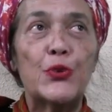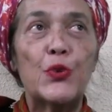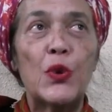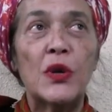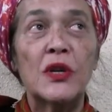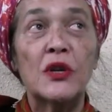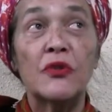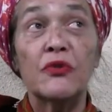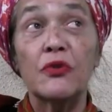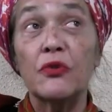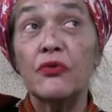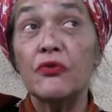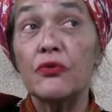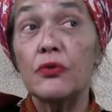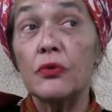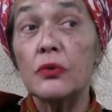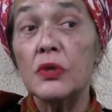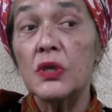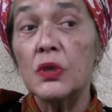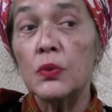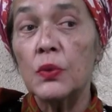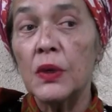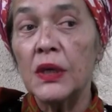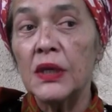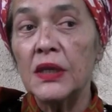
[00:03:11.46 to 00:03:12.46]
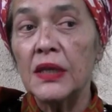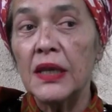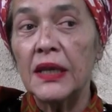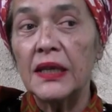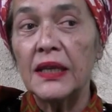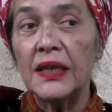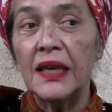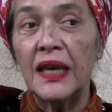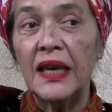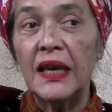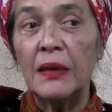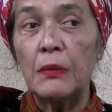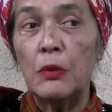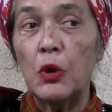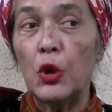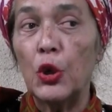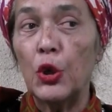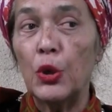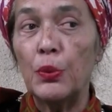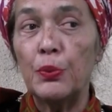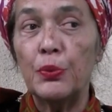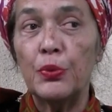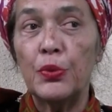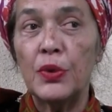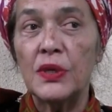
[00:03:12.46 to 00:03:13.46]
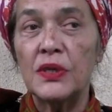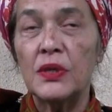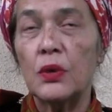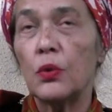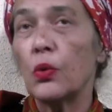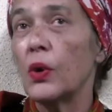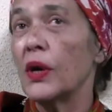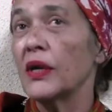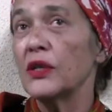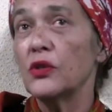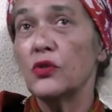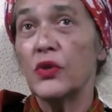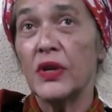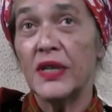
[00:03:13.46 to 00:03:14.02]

One of the first rights that came up was the right